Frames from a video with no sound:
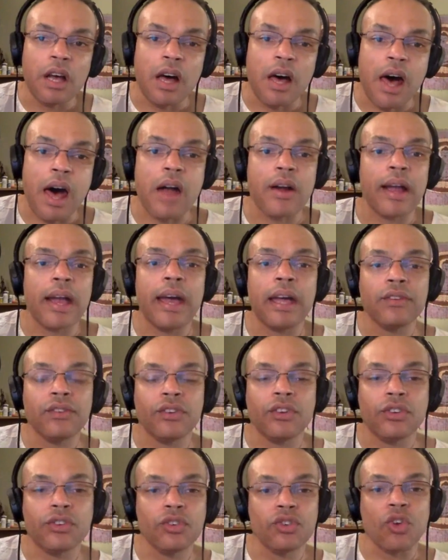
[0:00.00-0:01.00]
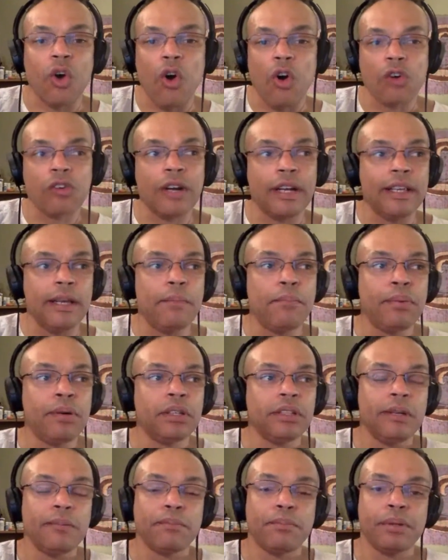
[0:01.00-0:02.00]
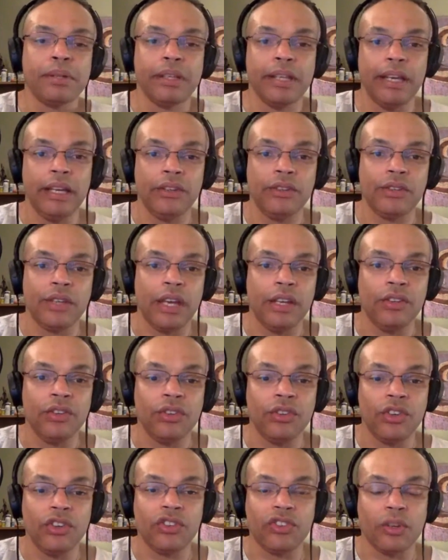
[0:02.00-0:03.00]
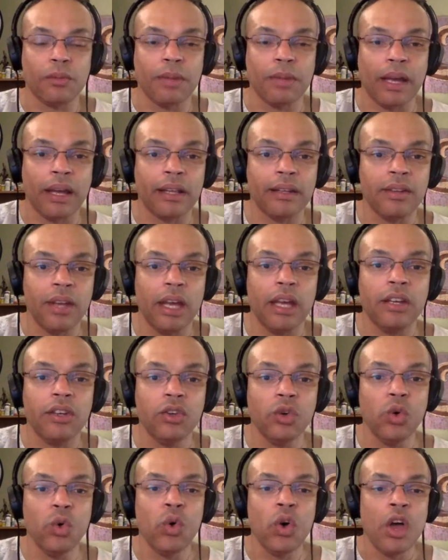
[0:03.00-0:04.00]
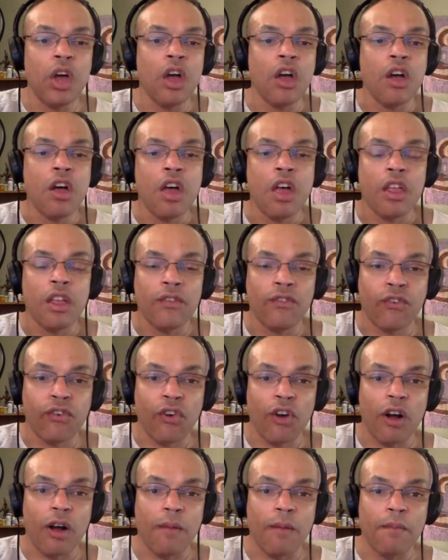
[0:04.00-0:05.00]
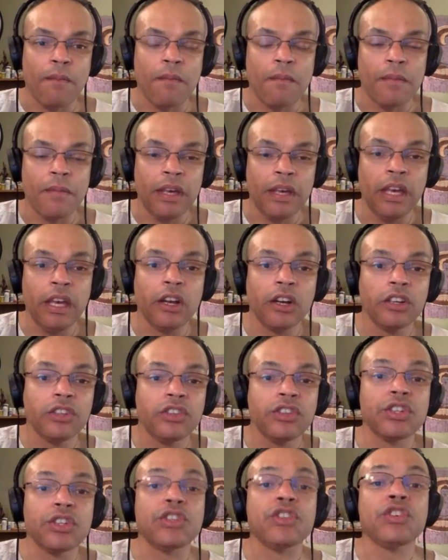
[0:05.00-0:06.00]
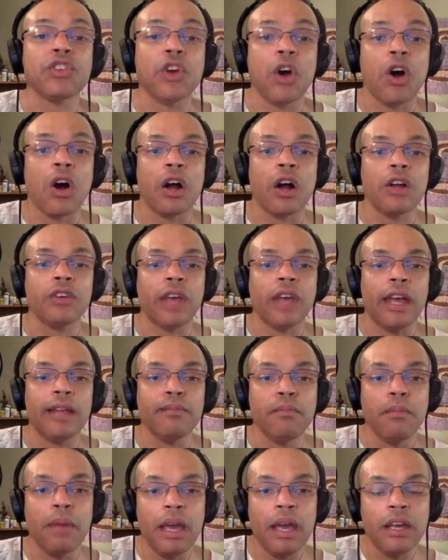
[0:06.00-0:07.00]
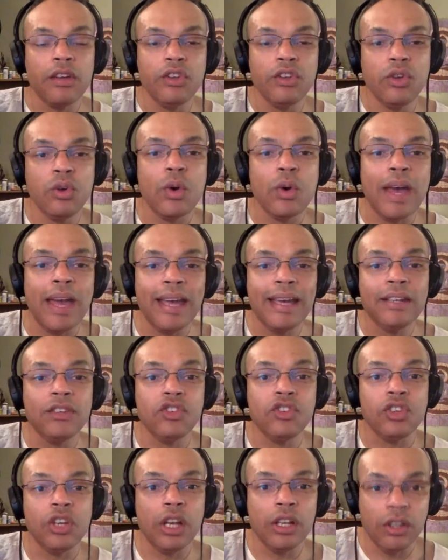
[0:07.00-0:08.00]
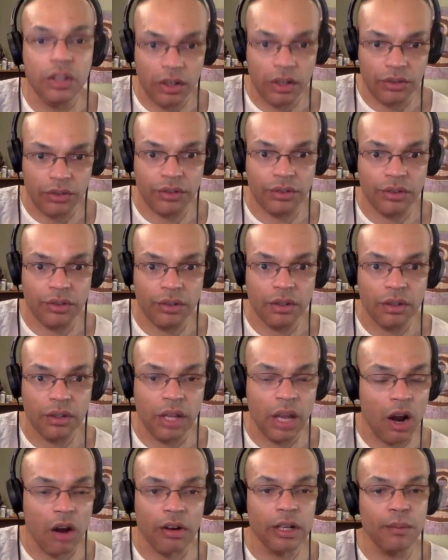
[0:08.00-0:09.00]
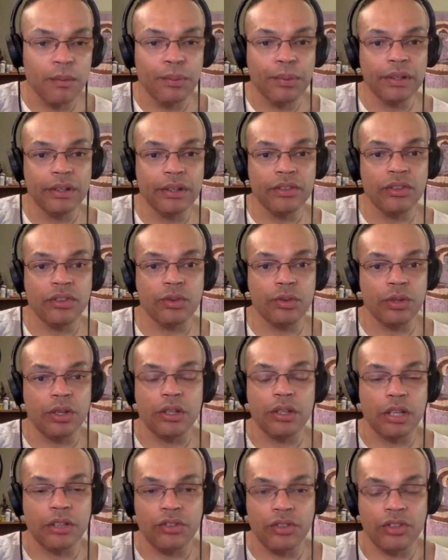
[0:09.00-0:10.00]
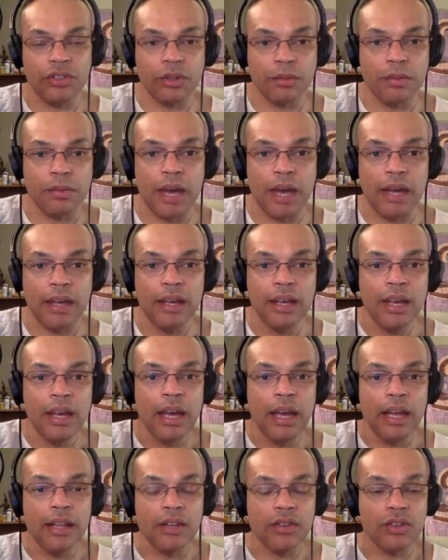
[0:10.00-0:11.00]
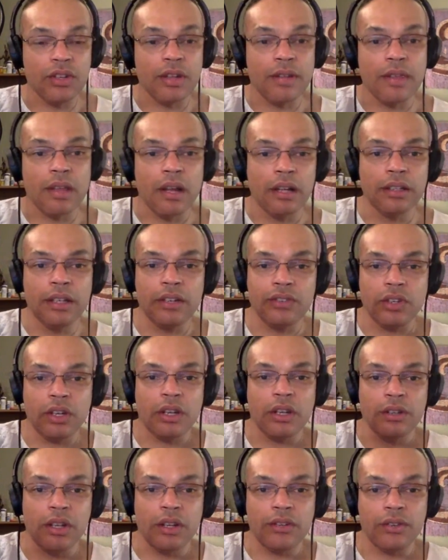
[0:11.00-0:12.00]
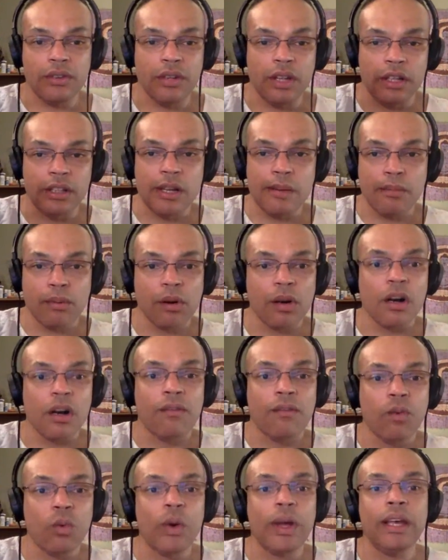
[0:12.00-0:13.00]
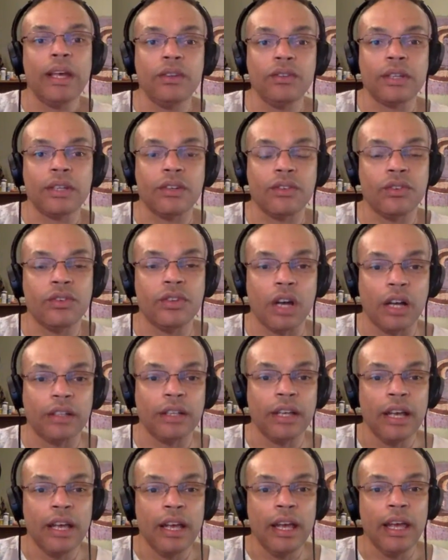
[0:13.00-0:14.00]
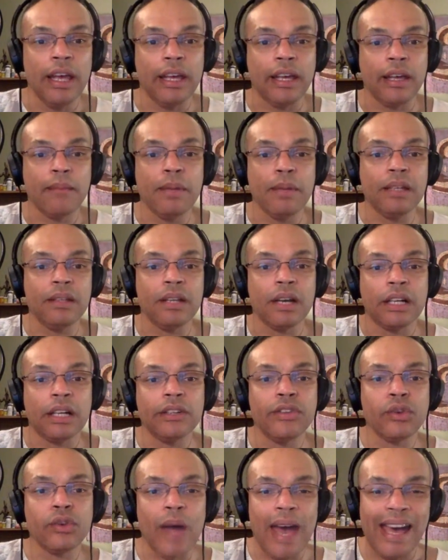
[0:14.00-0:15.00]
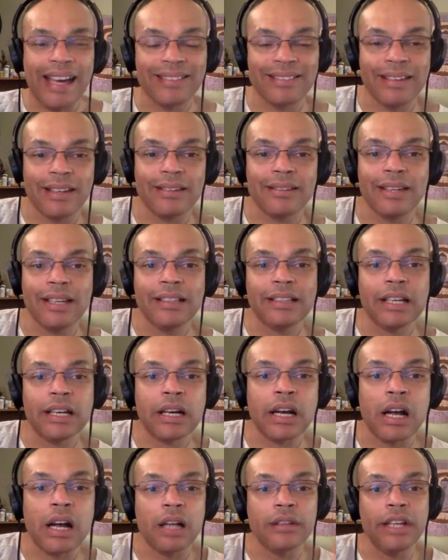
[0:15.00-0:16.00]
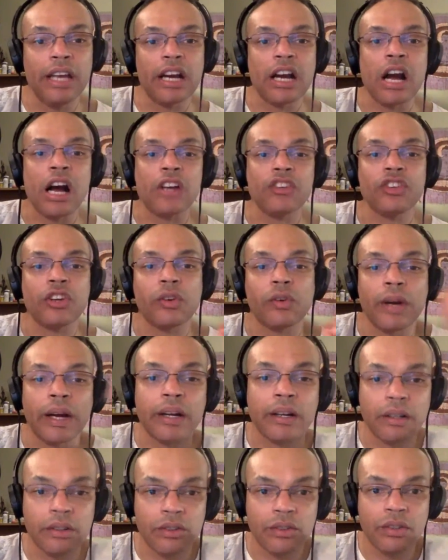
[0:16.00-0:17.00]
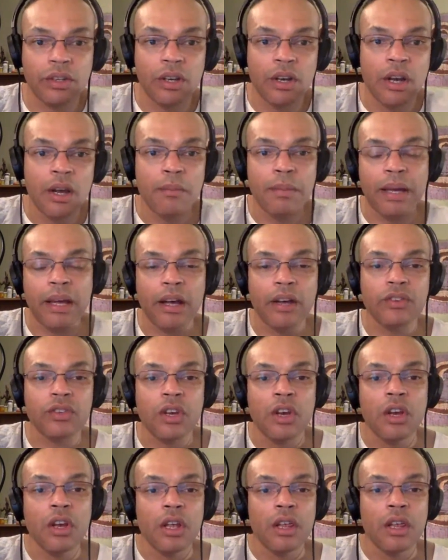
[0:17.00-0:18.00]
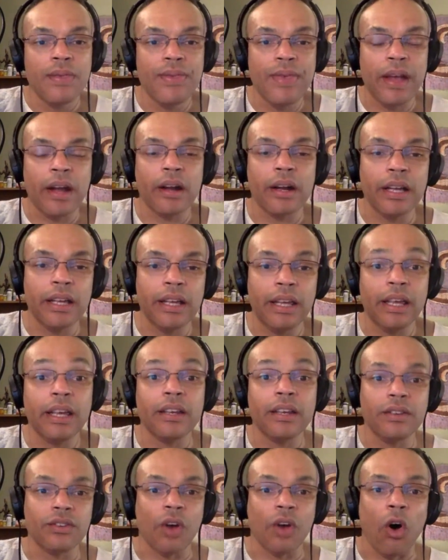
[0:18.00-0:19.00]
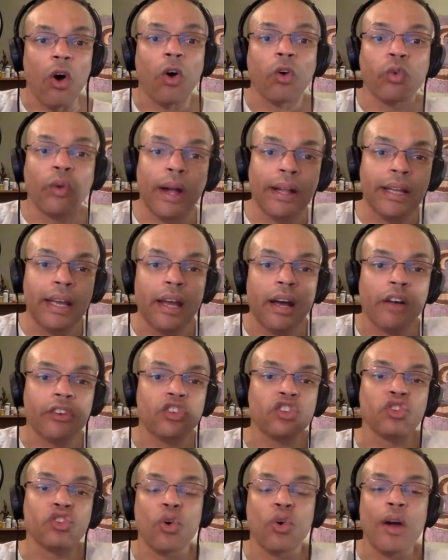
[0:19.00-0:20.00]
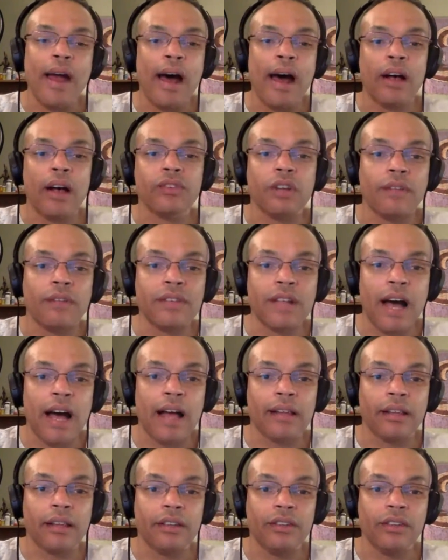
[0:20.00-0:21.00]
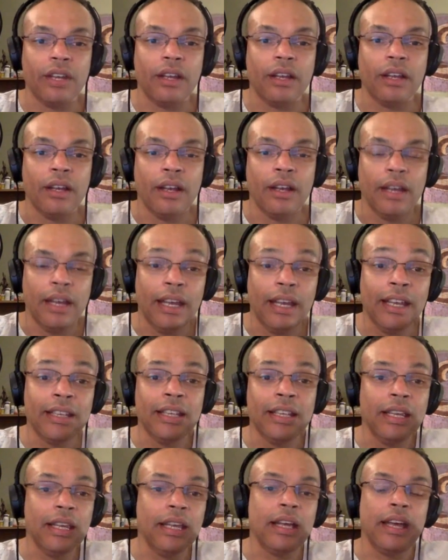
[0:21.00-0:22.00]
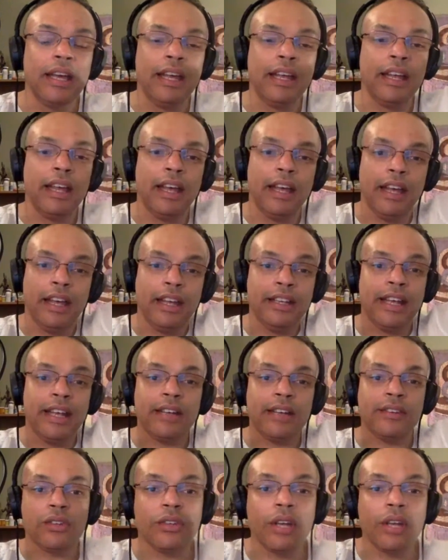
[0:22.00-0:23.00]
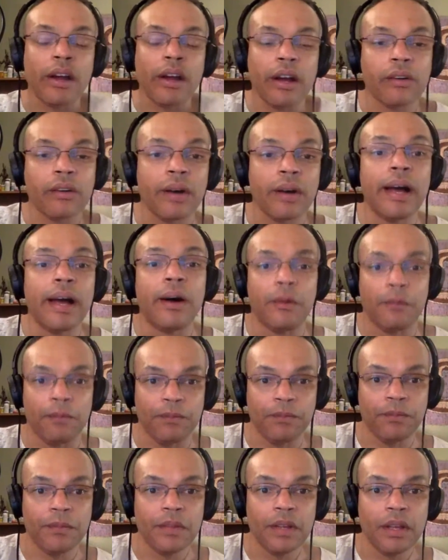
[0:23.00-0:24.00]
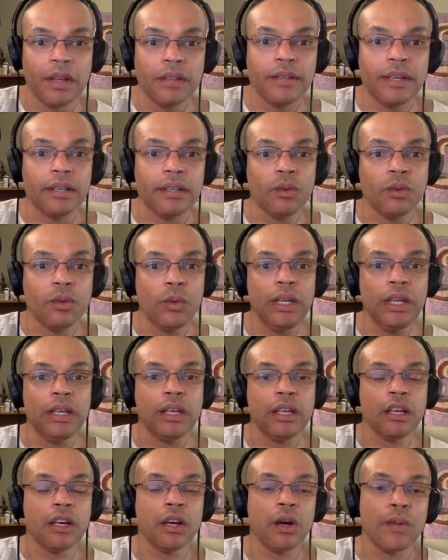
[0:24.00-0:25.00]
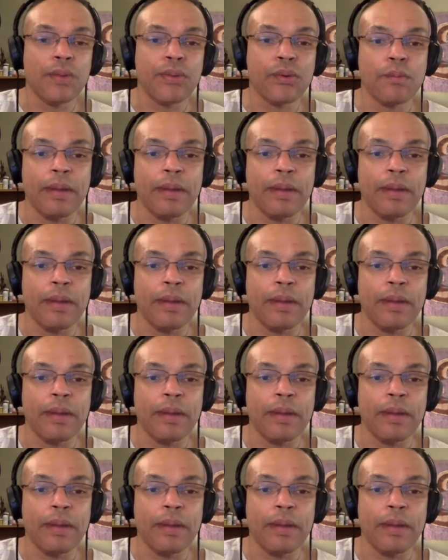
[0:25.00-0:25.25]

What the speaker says: Our ancestors already put in place a system that can take you from here to the stars and make you a genius. They already put into the system that, and there's a number of ways that it's done. It can be done through accessing the Akashic records, because there is already a storehouse of knowledge in the esoteric realm that we can go through